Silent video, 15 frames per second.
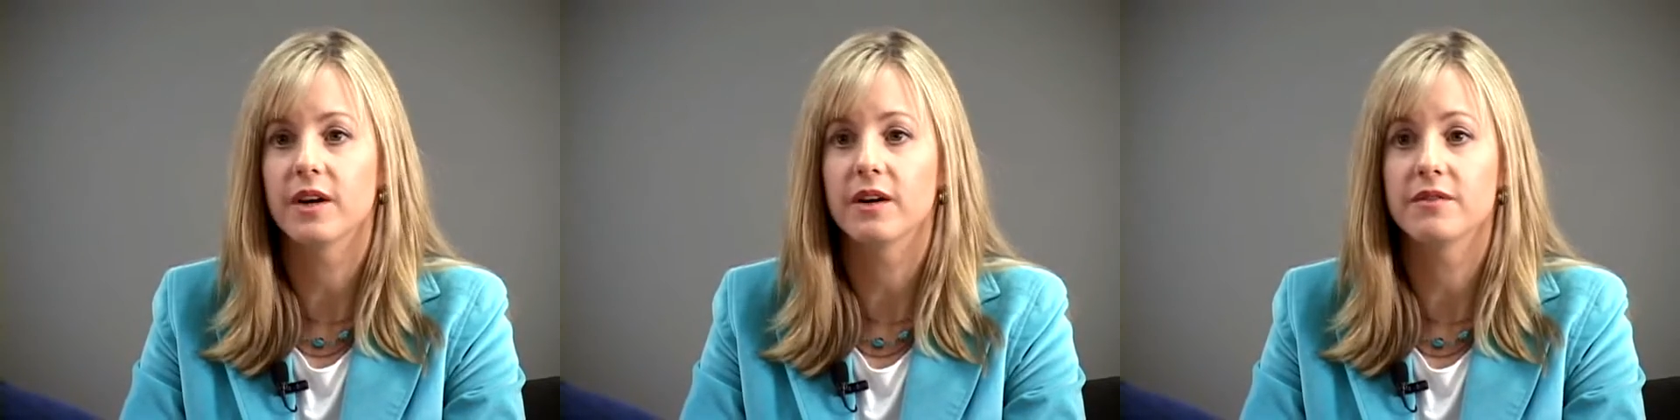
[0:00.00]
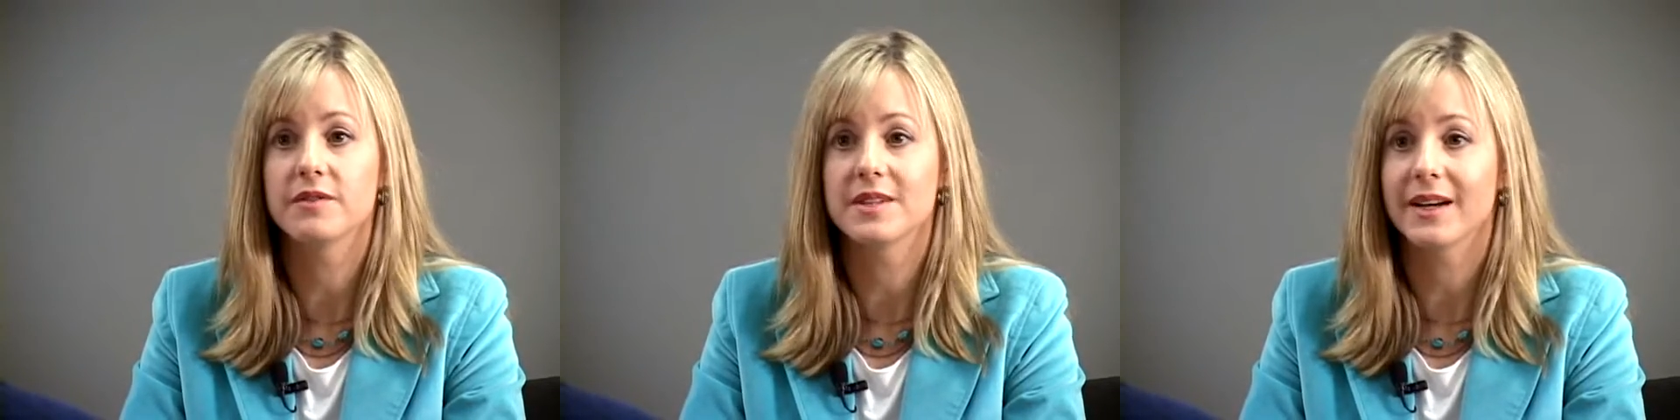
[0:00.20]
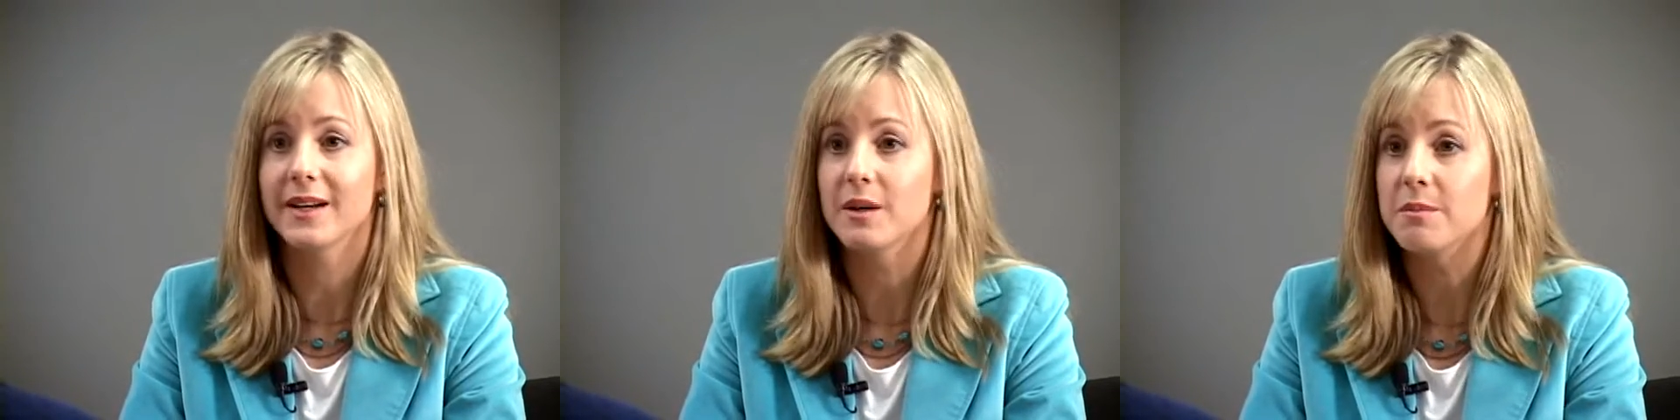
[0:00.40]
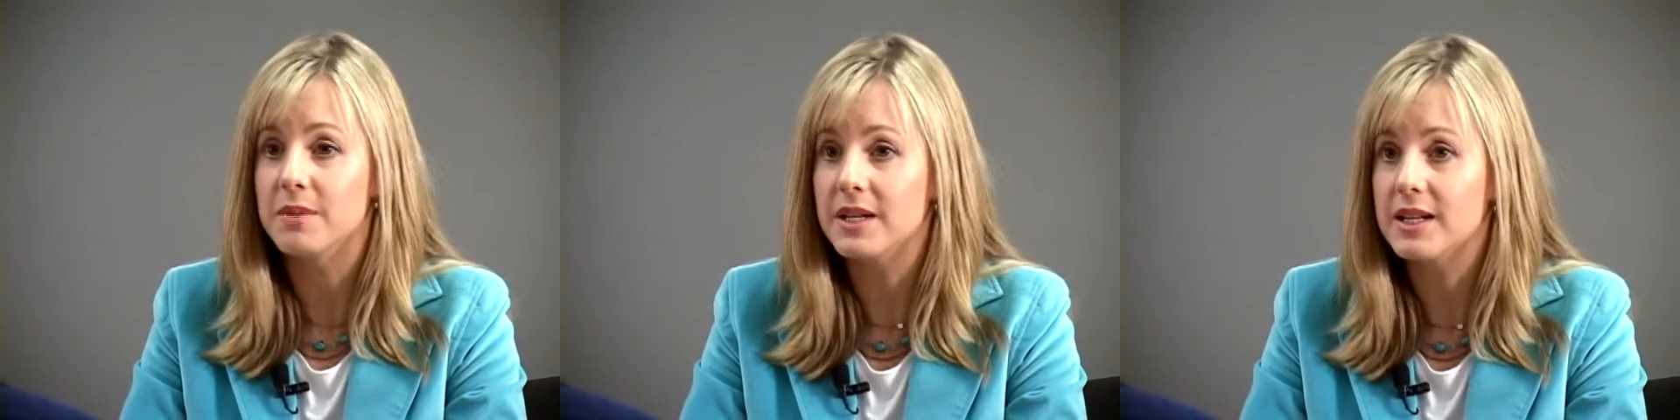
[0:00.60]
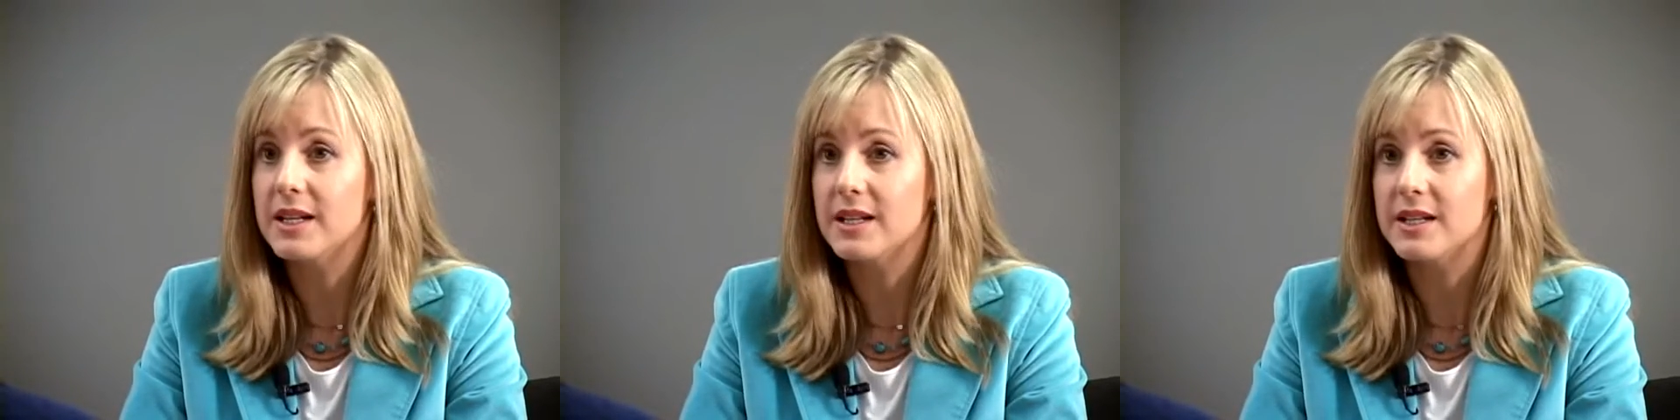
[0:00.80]
of
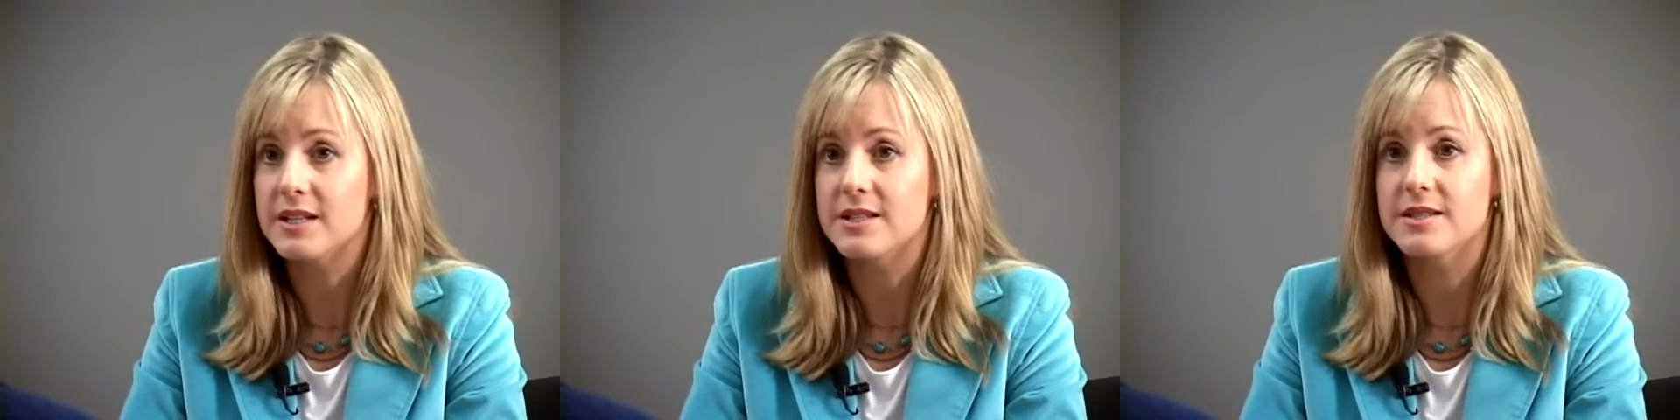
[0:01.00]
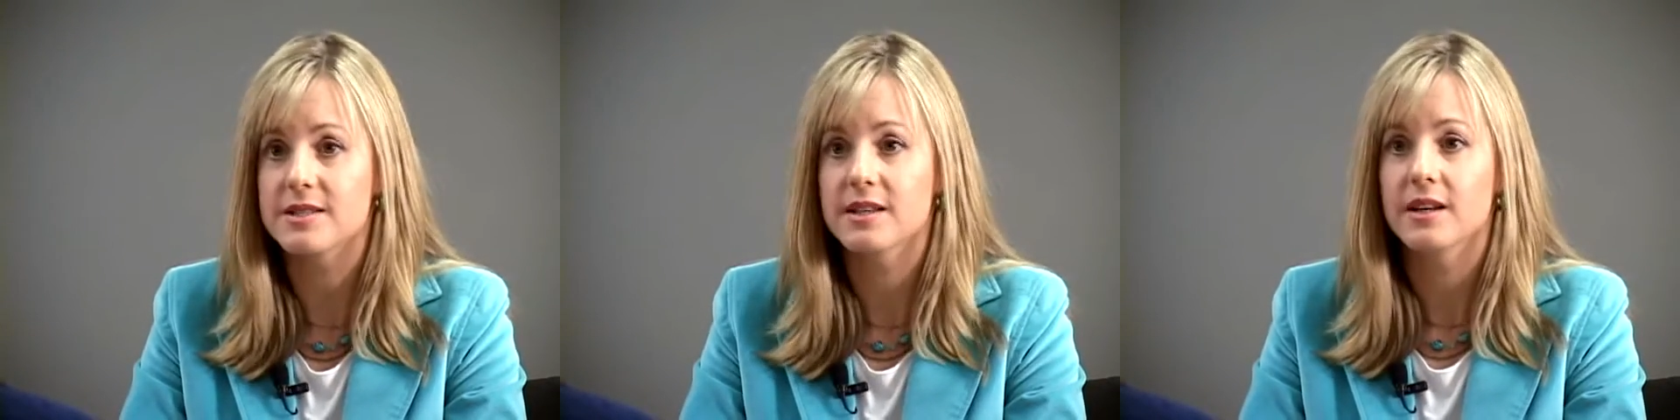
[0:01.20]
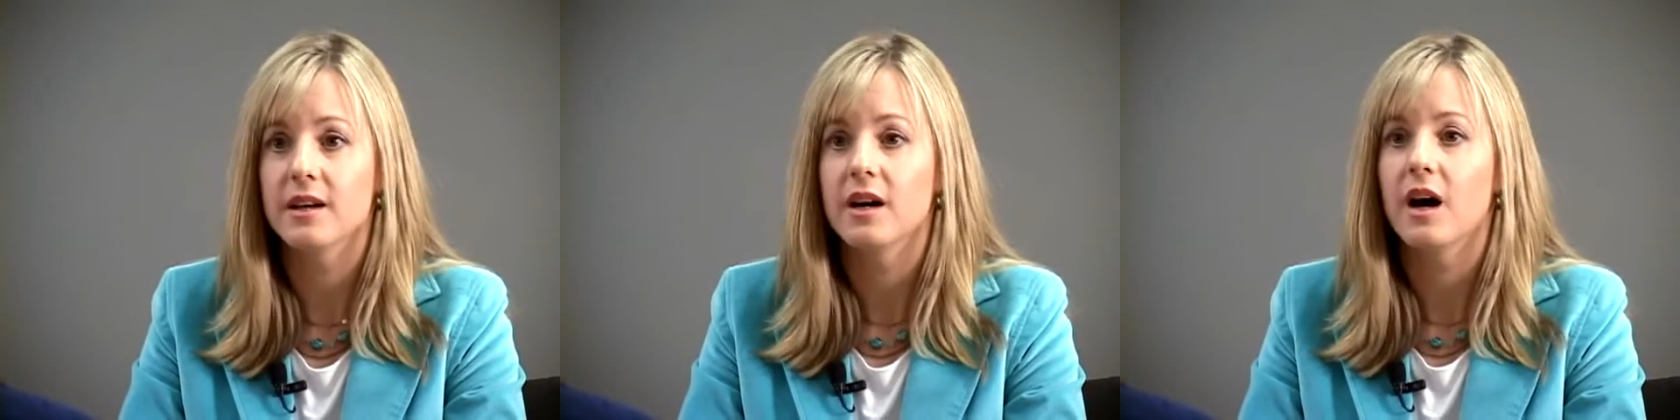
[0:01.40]
diabetes,